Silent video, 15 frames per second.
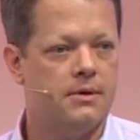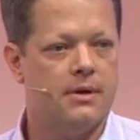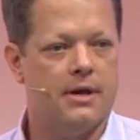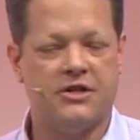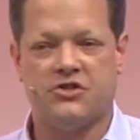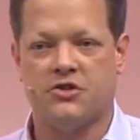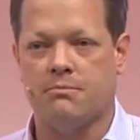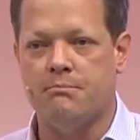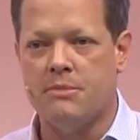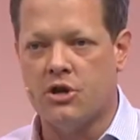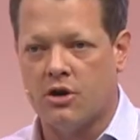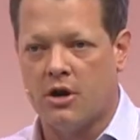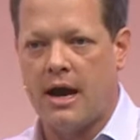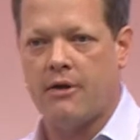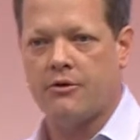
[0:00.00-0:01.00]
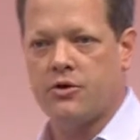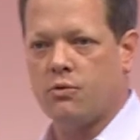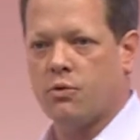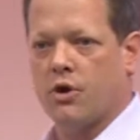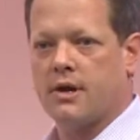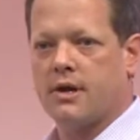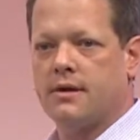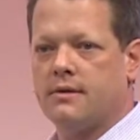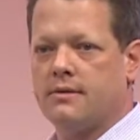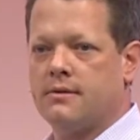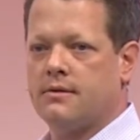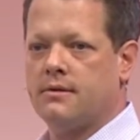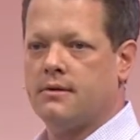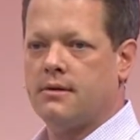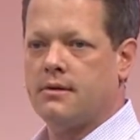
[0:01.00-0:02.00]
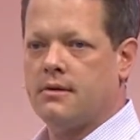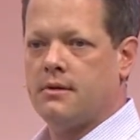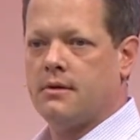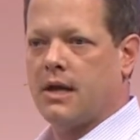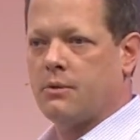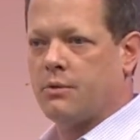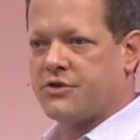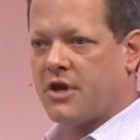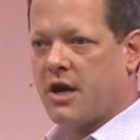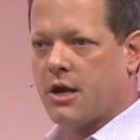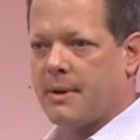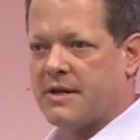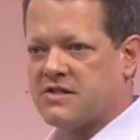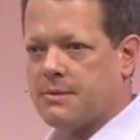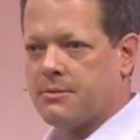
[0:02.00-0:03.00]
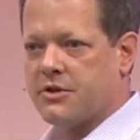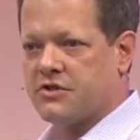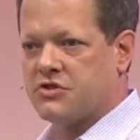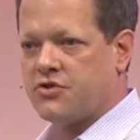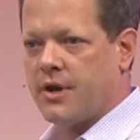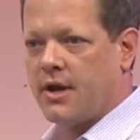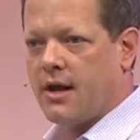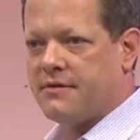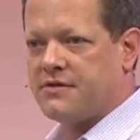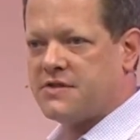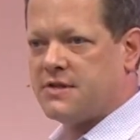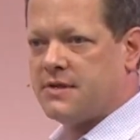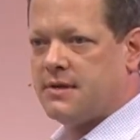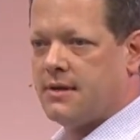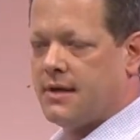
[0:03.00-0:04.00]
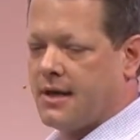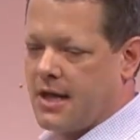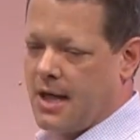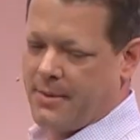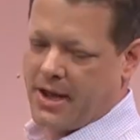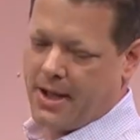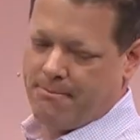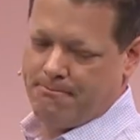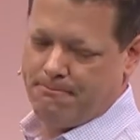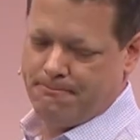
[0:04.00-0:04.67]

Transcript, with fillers: It should mirror how you work. And we'll talk about some of those trade-offs coming up.